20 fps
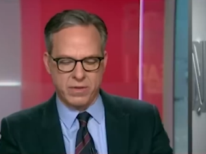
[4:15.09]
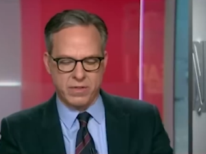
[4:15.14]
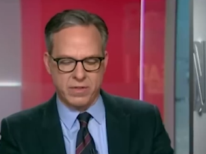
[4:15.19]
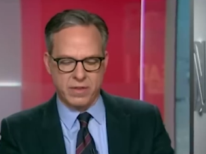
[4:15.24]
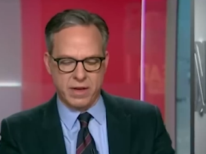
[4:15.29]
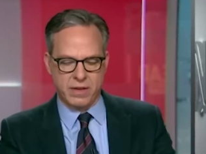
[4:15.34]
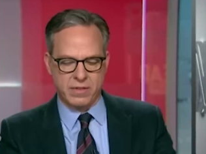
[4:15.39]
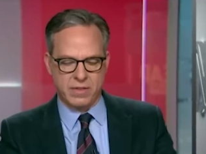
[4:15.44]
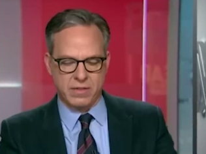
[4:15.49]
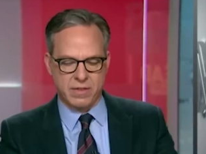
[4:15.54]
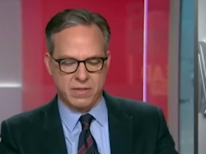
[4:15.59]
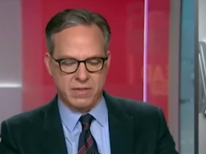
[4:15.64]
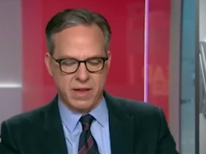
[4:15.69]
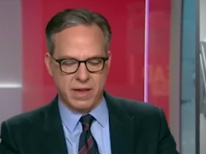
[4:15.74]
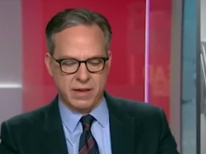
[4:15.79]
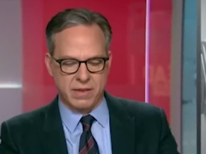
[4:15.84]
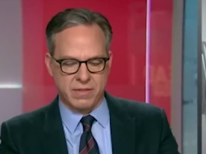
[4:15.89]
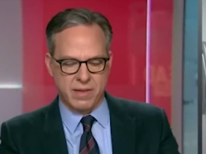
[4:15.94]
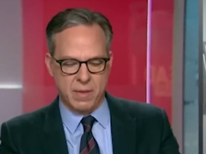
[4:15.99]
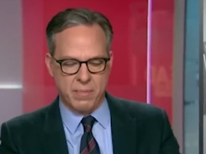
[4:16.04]
6th, he says, Take a
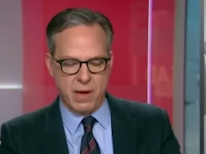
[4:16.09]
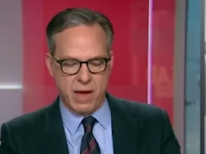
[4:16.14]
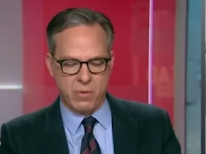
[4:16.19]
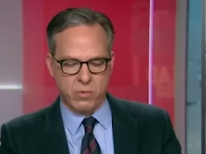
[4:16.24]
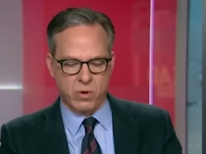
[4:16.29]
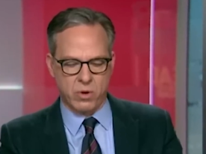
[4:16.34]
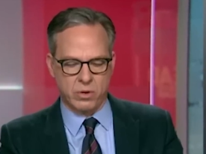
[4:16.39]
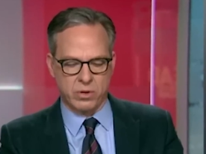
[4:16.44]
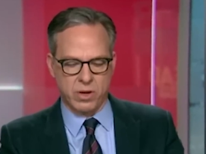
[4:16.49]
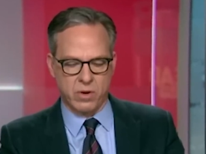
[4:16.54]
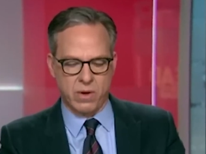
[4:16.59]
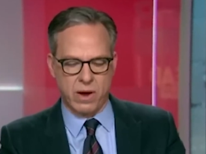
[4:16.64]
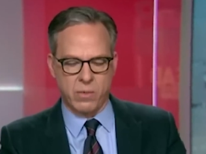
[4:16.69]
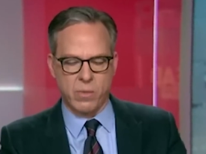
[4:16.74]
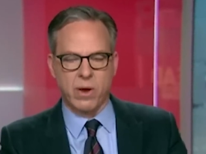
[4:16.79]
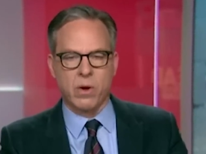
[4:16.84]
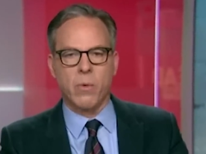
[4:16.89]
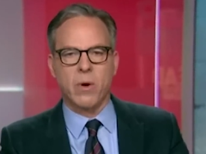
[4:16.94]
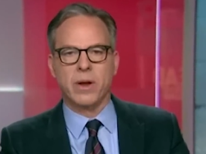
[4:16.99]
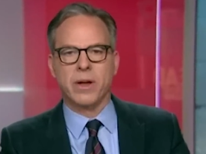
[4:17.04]
step back, we're holding ground, we
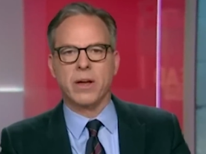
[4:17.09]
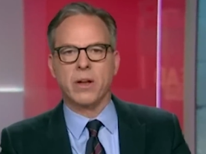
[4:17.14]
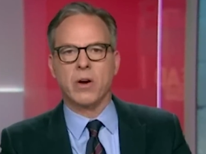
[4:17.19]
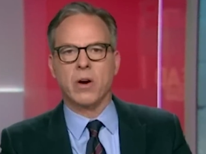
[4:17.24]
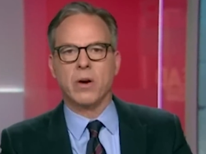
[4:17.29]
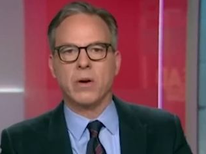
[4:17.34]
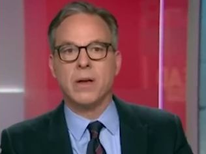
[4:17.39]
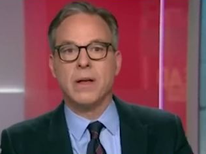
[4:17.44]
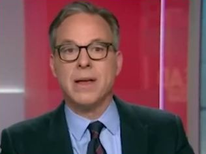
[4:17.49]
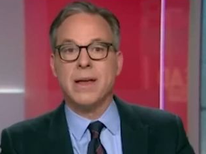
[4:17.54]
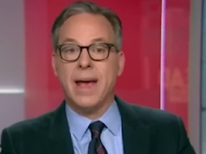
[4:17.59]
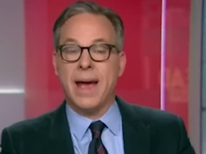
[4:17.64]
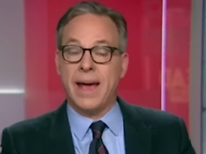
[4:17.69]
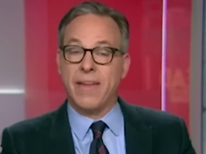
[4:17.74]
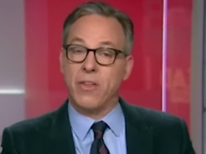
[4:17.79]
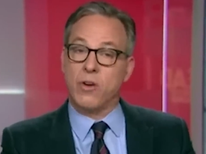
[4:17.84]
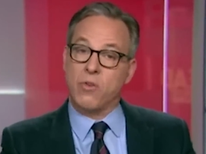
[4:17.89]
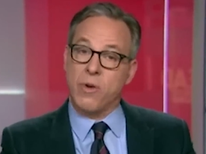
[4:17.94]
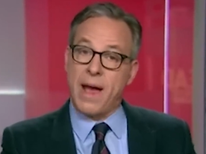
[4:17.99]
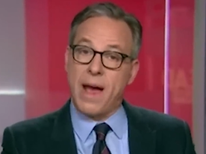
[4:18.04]
don't want to get hurt. And the
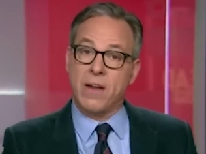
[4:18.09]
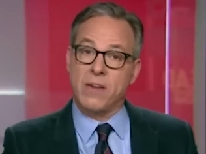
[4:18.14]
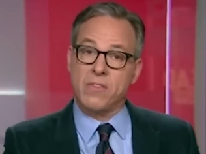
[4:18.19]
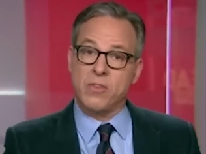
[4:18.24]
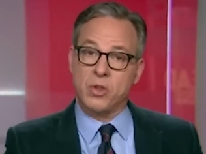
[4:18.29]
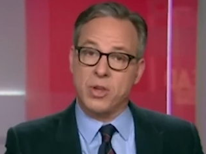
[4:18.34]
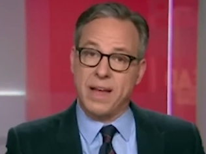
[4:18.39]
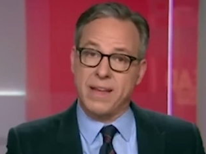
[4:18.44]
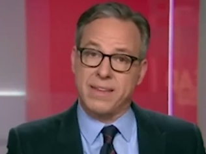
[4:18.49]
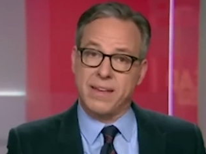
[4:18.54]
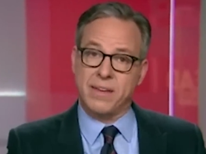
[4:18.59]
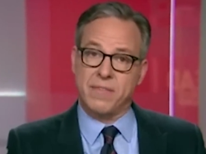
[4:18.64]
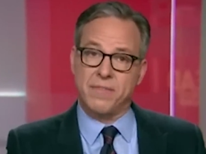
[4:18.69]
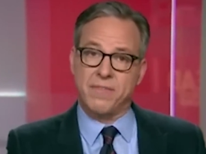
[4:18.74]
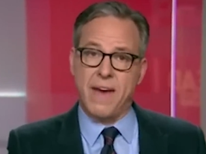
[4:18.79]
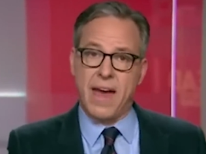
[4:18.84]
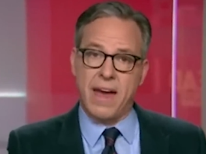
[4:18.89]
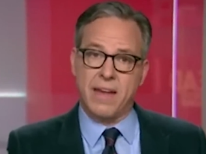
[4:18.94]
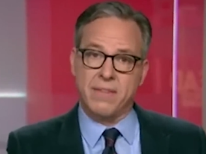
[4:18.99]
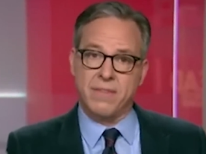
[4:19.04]
crowd is chanting,
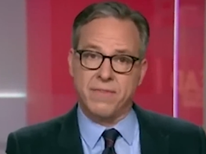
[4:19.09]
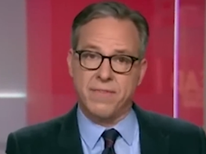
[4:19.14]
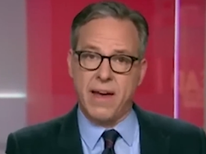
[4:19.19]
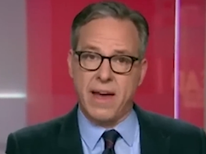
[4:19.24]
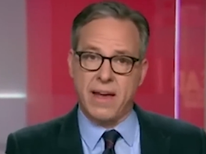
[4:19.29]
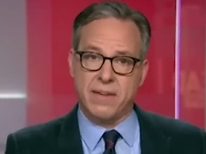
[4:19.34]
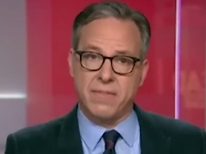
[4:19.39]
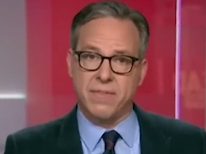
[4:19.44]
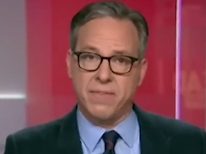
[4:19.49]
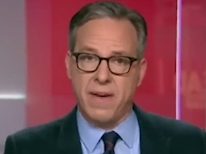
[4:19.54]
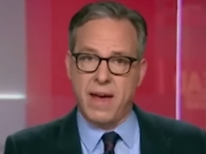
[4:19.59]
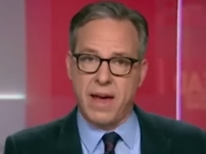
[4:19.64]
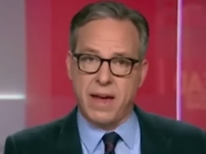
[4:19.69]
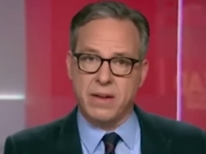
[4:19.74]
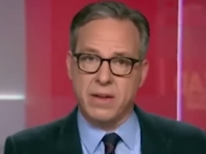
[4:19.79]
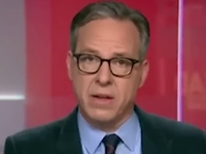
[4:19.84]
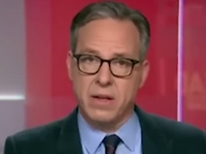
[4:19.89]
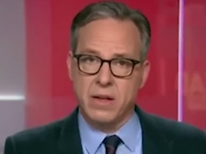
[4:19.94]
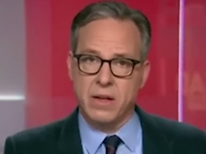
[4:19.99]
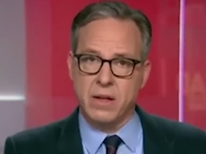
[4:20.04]
Fed, Fed, Fed.
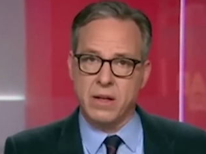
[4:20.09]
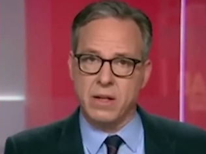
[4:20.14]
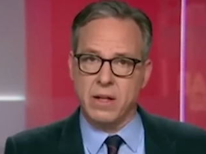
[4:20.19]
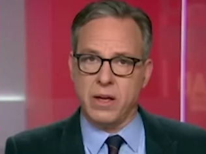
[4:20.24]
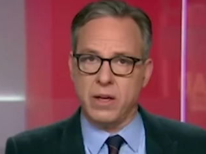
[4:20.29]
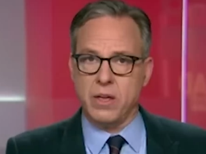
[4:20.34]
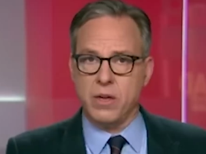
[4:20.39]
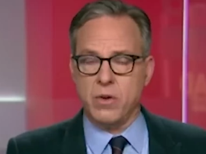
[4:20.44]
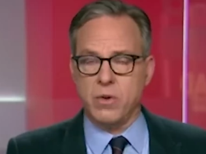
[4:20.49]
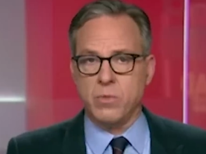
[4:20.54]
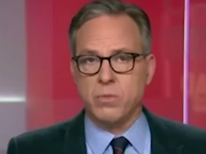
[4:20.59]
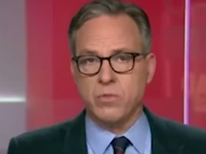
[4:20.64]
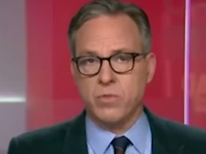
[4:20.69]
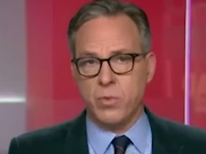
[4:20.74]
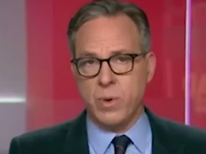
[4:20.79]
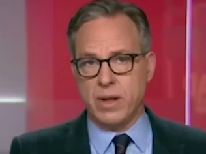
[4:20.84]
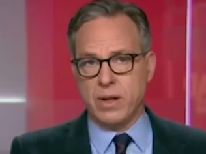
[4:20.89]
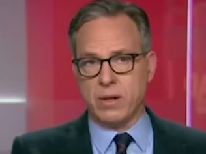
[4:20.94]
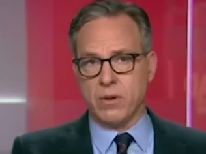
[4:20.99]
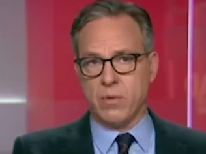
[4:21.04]
Now, you
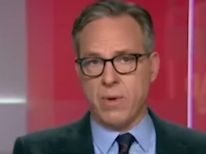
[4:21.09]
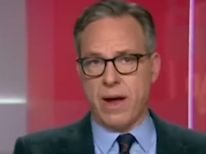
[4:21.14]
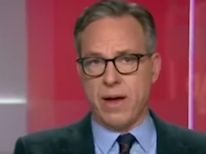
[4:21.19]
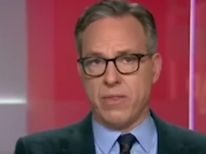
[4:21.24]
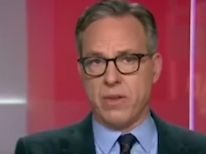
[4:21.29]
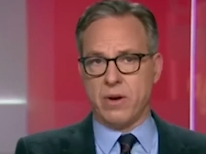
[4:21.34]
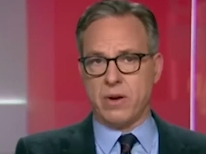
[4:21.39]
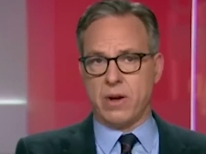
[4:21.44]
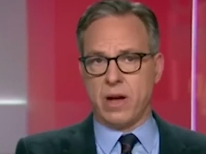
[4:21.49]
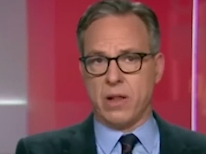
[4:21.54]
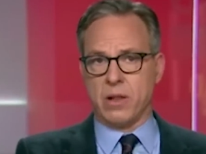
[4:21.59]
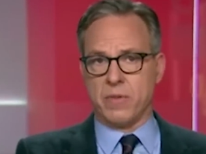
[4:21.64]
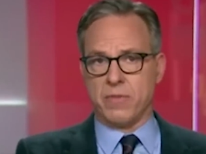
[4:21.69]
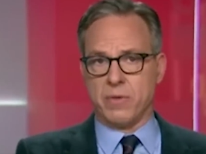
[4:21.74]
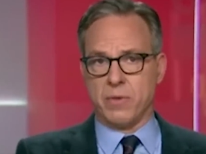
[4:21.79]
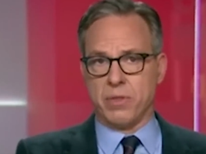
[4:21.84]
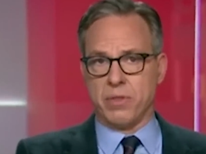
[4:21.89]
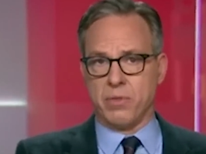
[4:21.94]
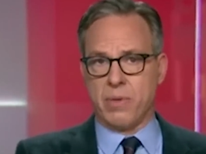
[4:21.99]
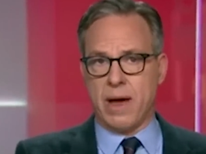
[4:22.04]
tweeted a rather colorful
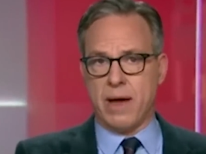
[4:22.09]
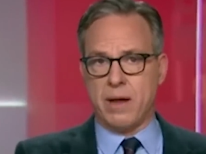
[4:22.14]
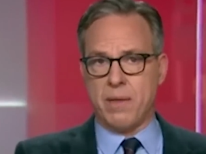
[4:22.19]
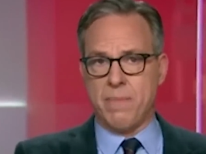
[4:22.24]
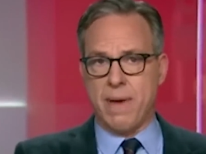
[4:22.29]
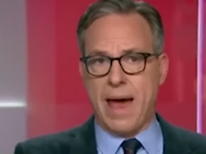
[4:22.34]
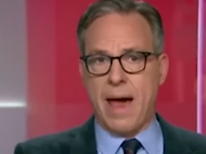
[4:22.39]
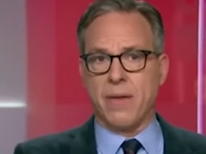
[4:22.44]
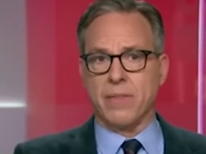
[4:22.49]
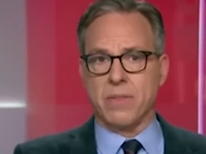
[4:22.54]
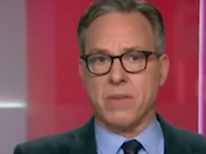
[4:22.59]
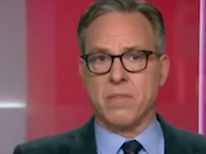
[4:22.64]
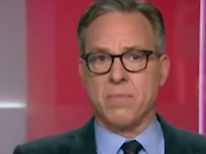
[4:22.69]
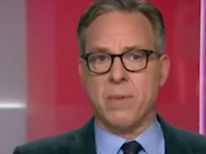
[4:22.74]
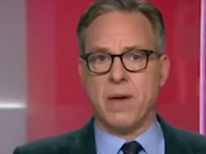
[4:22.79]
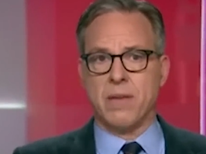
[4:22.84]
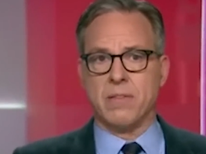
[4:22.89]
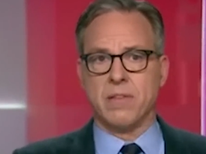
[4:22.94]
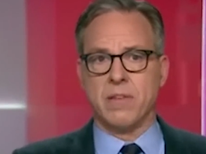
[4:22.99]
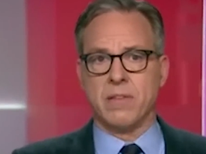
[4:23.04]
thread about this
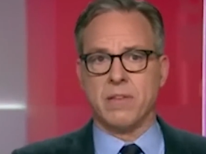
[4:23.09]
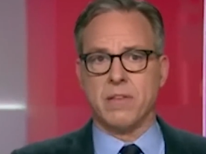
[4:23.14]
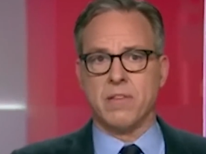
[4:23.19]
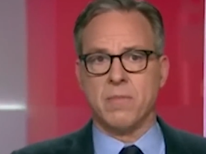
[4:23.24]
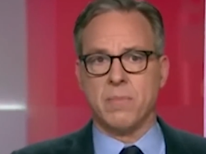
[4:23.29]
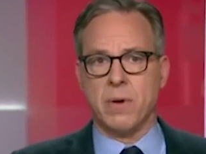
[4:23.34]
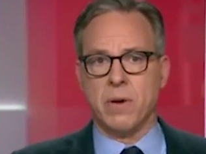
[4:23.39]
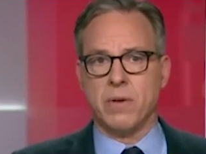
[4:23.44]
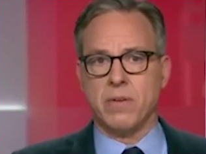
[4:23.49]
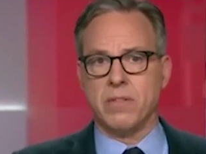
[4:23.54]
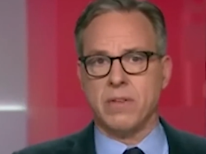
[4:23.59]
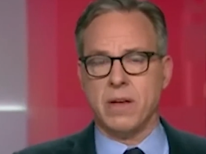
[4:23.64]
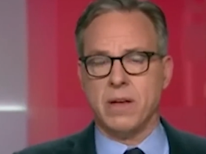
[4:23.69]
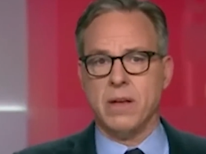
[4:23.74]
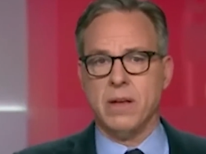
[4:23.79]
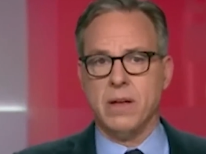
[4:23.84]
baseless conspiracy.